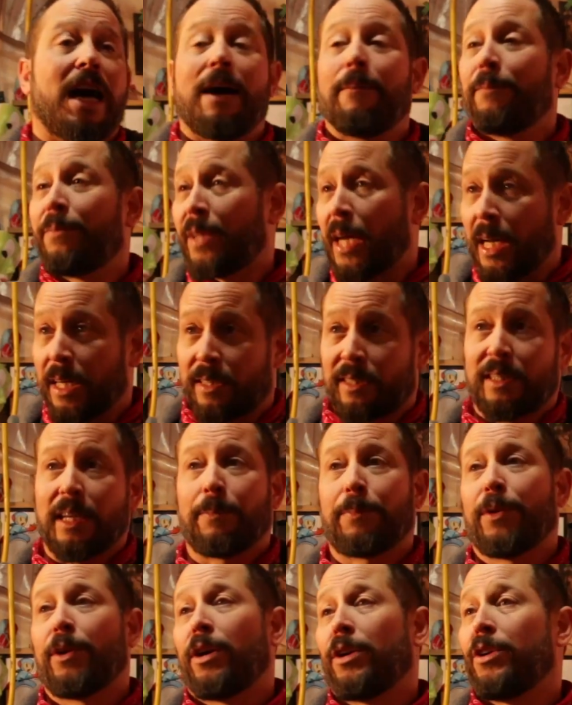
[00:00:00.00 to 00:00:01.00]
I'm kind of
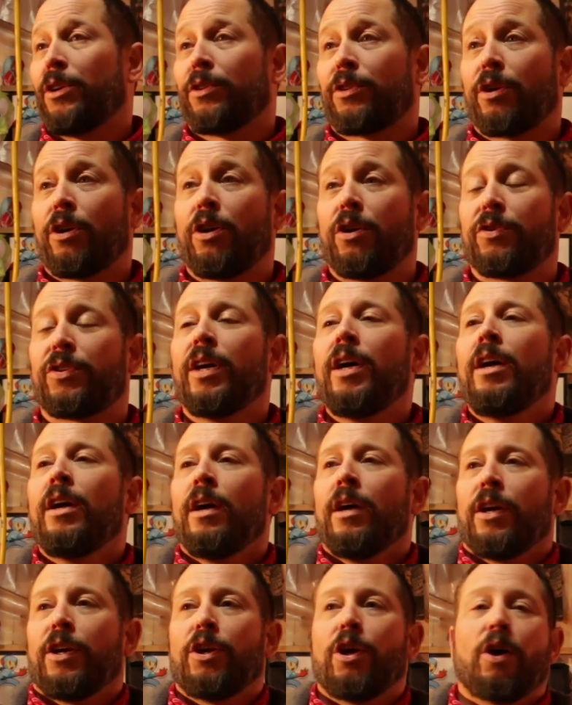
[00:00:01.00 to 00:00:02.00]
stepping on your toes.
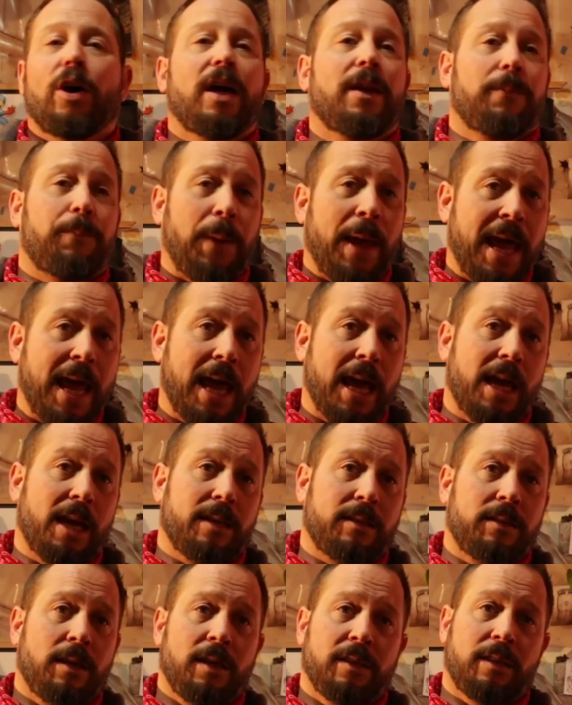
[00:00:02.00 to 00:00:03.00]
You know, it
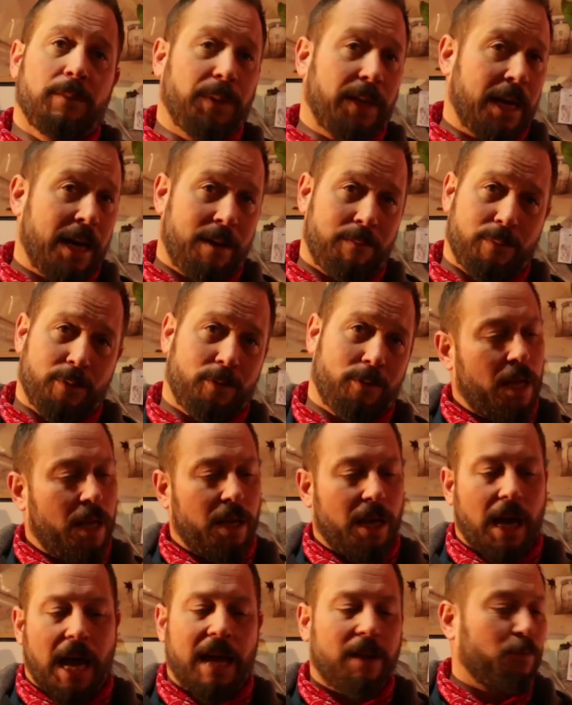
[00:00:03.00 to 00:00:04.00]
pays to be humble.
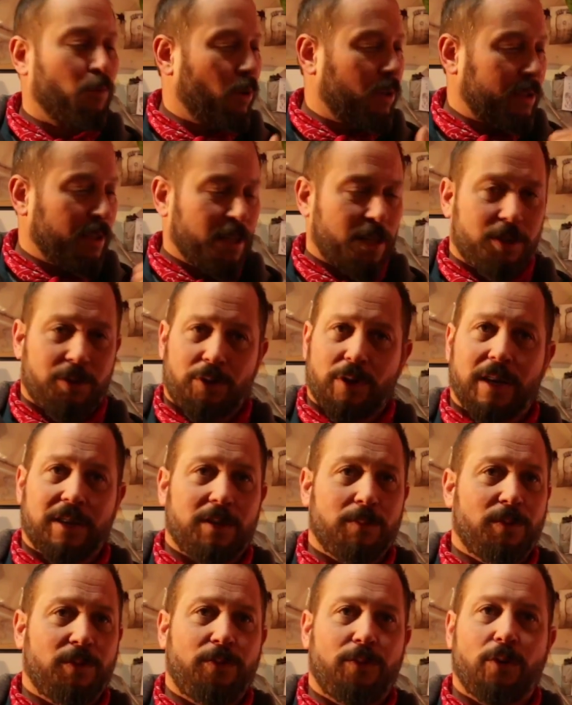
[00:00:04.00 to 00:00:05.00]
I've worked in
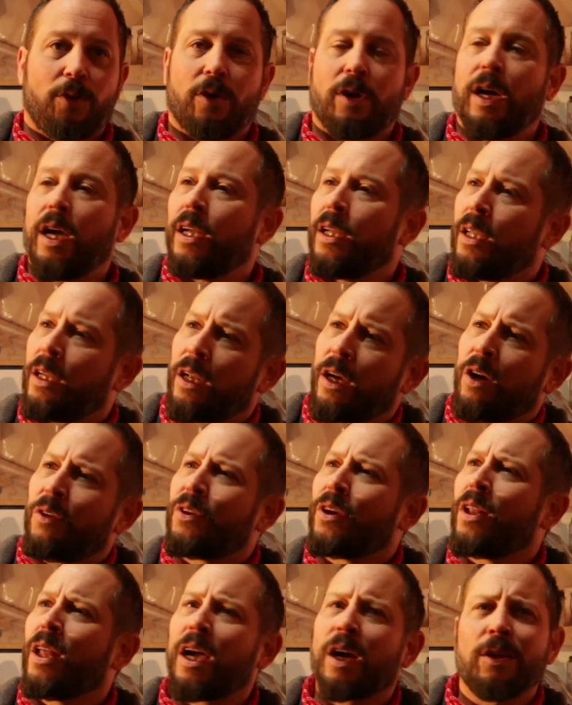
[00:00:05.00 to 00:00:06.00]
construction before, and you know,
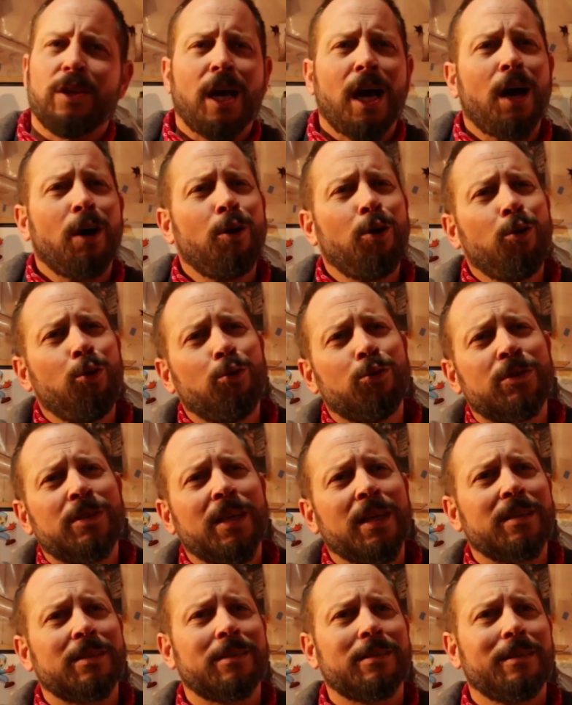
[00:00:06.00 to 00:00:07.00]
they're like, now who's
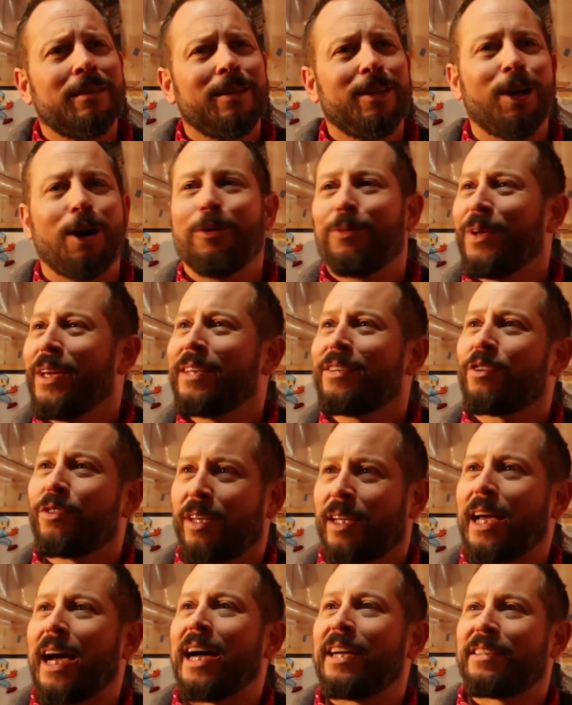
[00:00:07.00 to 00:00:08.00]
this? You know, these are
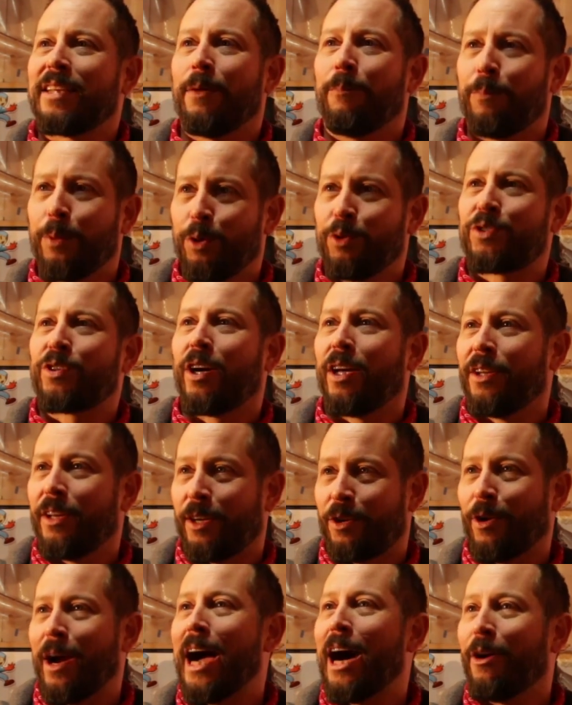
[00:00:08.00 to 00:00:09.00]
the guys that have boots on the
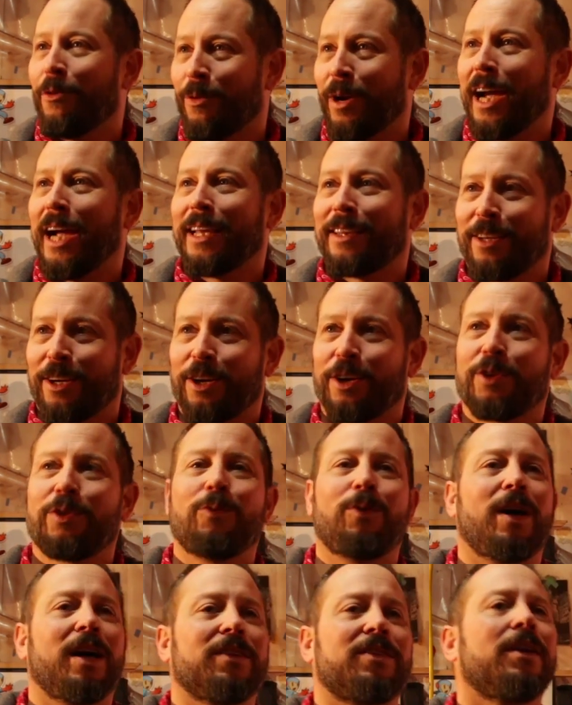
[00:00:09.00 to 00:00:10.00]
ground, right? They're the
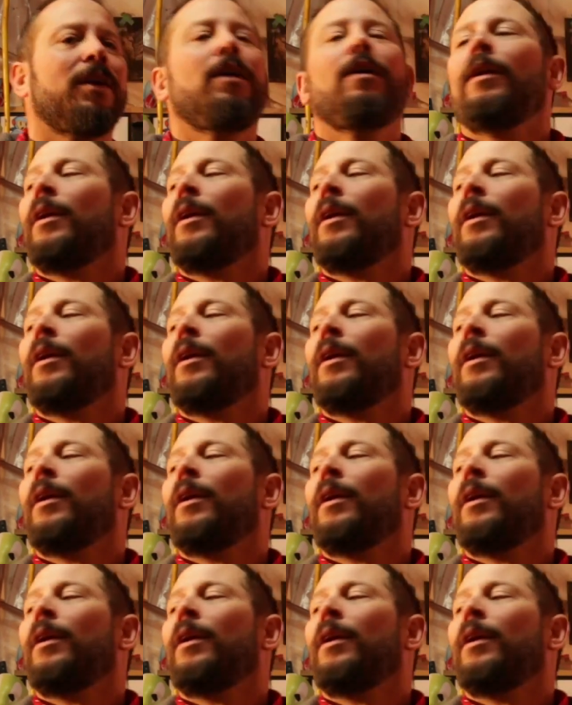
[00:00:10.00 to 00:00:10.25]
ones.